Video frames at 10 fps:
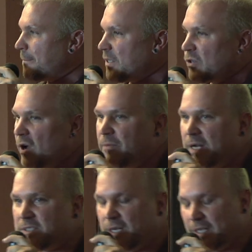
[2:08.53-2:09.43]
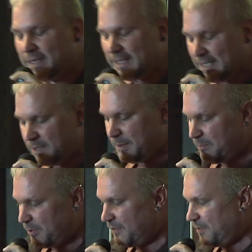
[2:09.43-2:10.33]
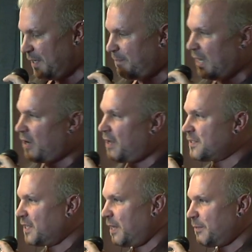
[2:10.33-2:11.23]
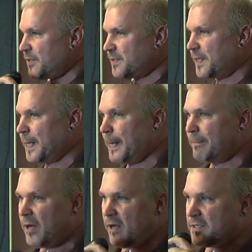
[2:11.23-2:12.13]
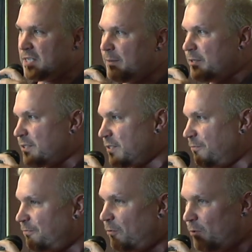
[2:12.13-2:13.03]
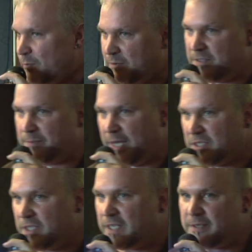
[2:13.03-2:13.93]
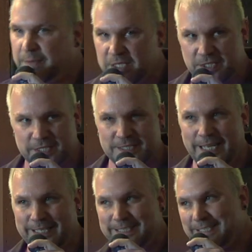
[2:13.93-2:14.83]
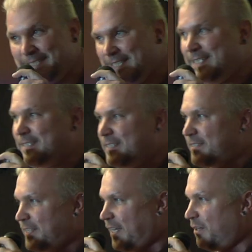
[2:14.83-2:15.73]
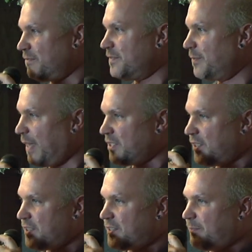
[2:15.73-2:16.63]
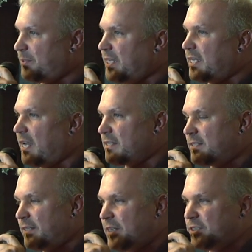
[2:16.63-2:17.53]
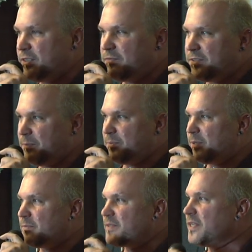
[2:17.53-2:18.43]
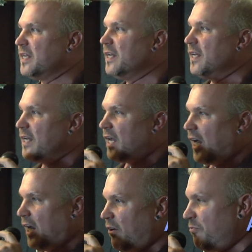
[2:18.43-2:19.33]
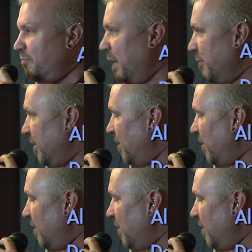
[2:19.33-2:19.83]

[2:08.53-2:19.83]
So I want to talk a little bit briefly about Alzheimer's. Alzheimer's is a form of dementia. Dementia is not a disease itself. Dementia is simply a constellation of symptoms of memory